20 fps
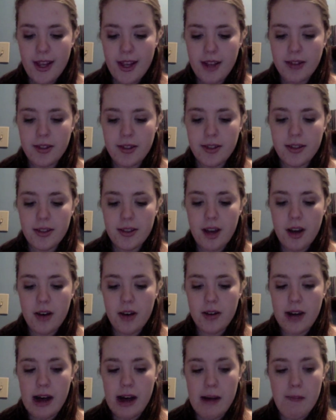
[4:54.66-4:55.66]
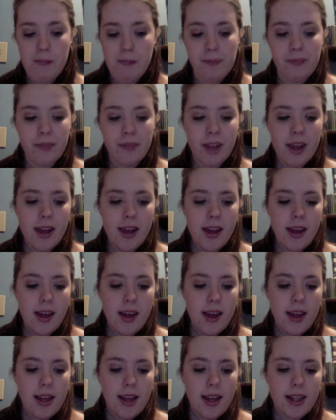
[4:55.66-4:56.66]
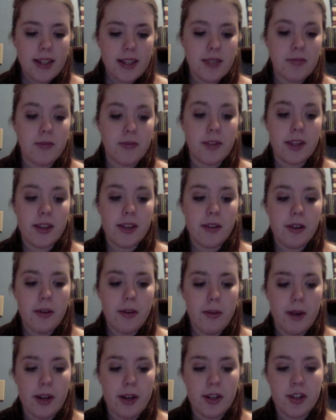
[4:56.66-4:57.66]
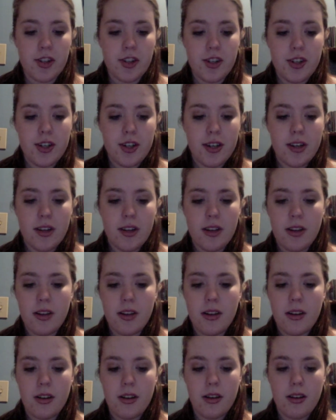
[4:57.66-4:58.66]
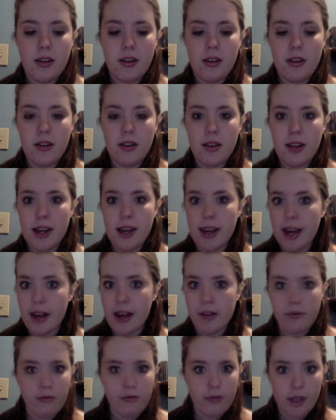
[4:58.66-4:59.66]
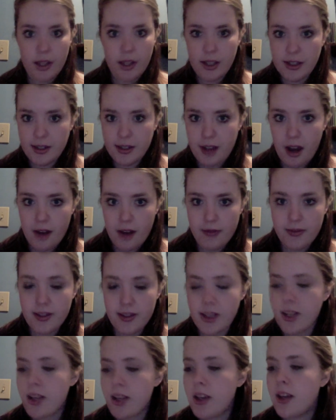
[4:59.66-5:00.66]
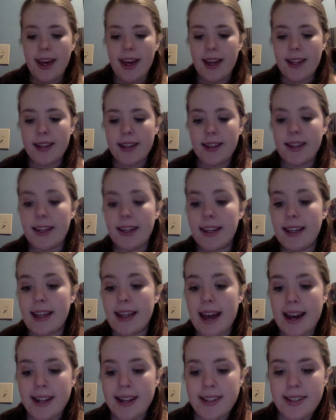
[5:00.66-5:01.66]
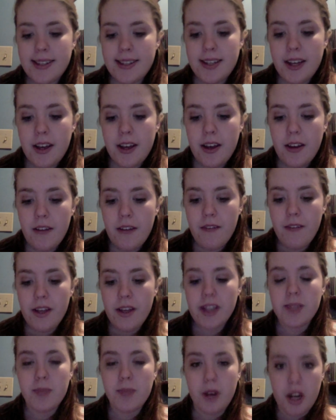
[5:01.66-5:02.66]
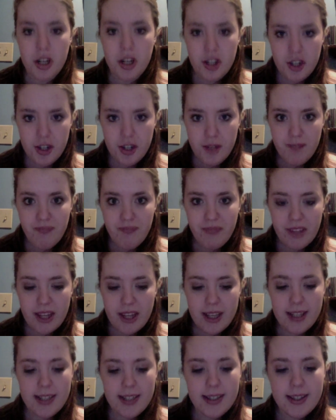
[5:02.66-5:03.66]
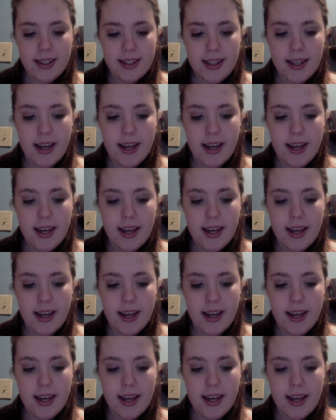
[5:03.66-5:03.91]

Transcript: So it's a really great brush, Again, really soft. And the last face brush is the